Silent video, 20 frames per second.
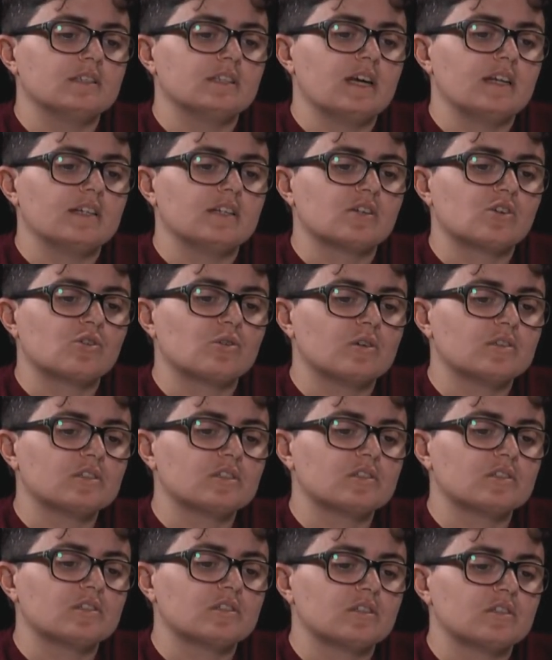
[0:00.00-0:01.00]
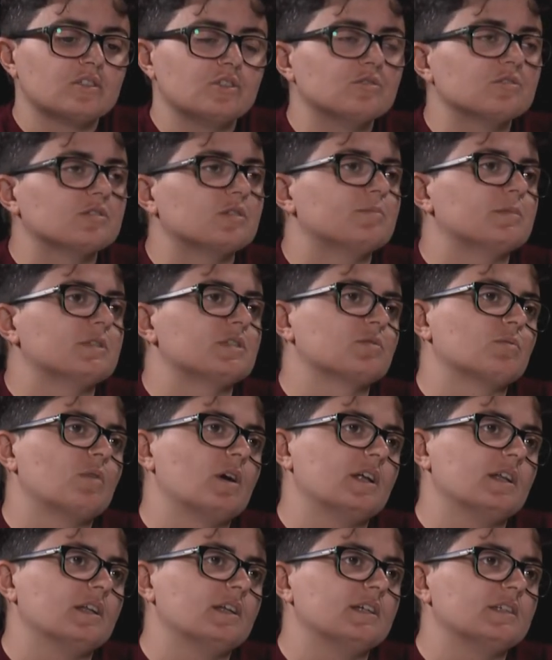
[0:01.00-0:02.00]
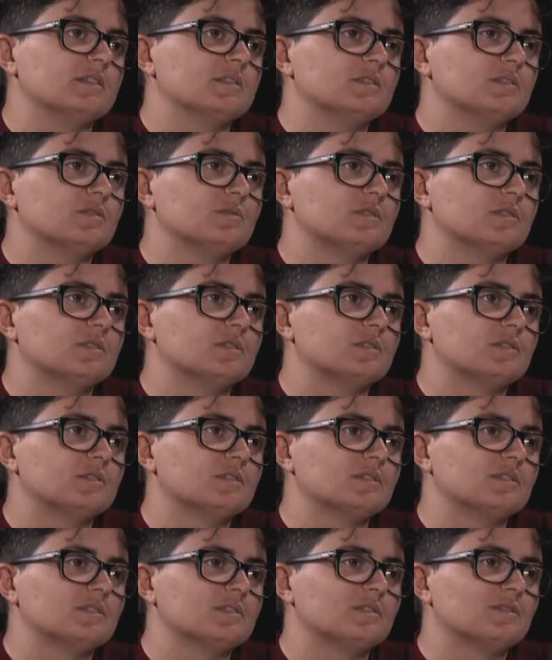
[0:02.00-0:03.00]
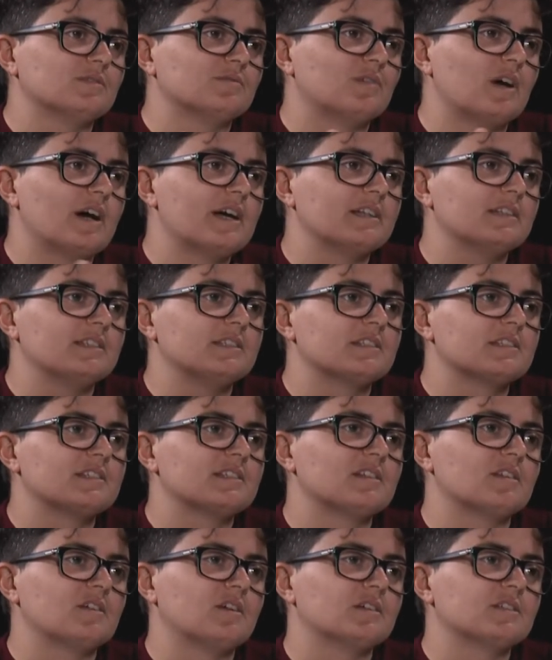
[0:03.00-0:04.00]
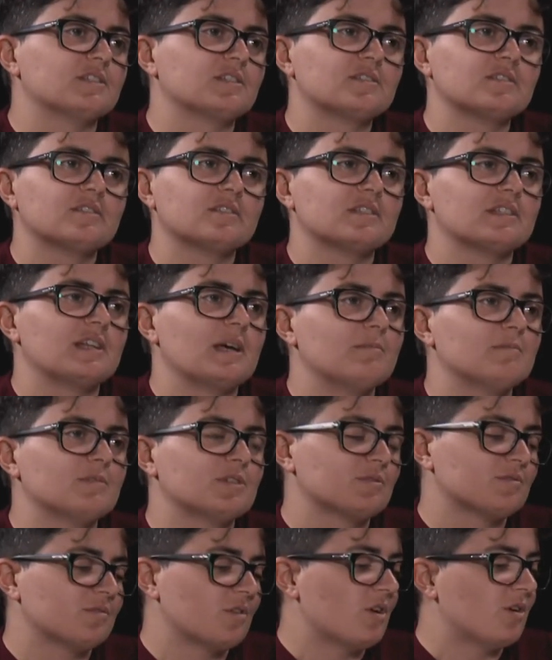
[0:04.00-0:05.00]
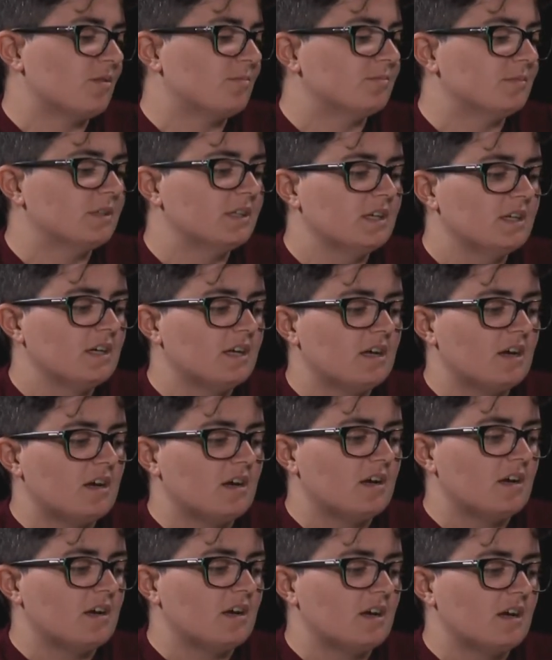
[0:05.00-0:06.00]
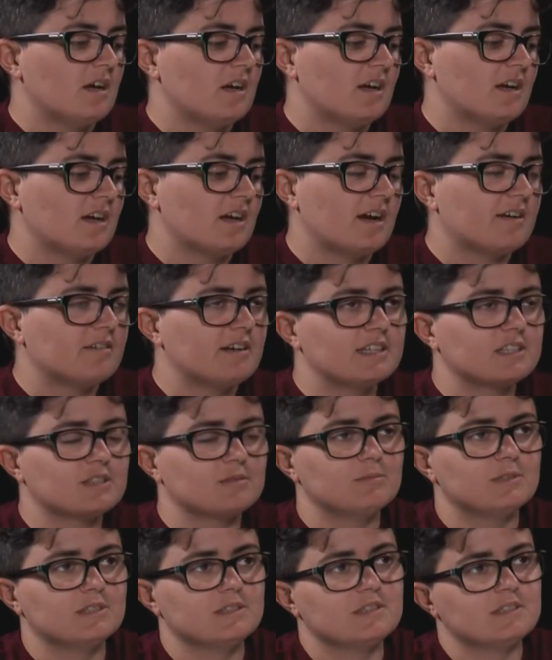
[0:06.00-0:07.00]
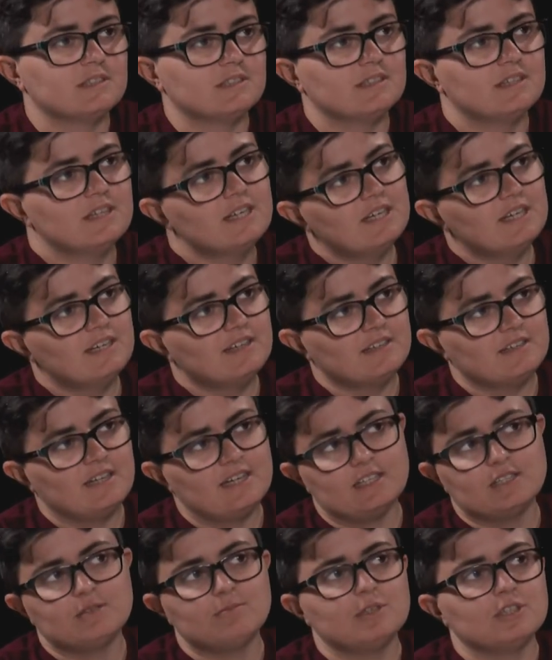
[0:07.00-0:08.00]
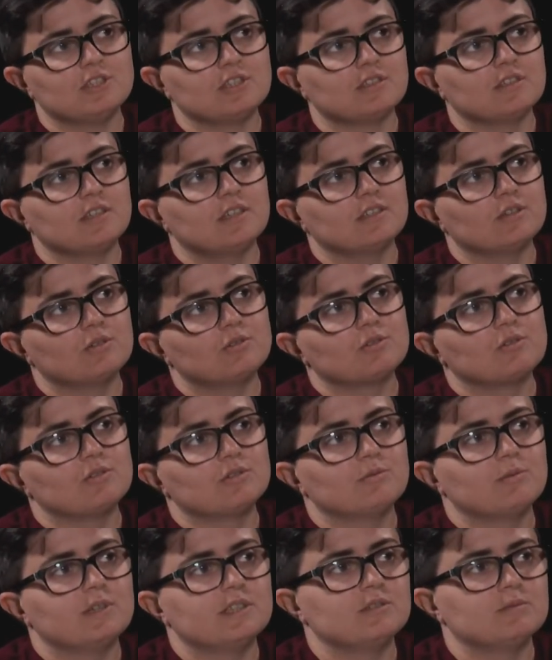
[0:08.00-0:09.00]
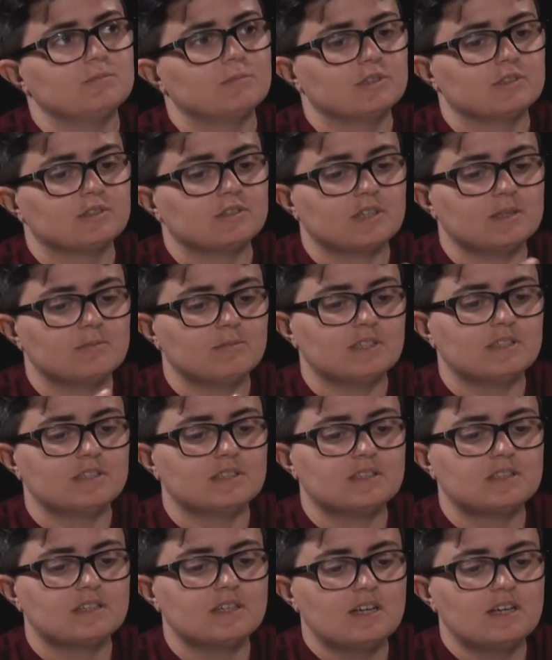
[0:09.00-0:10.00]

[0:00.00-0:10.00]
across Europe as well. And the violence stems from harassment and hate speech, and goes all the way to murder. I mean, it's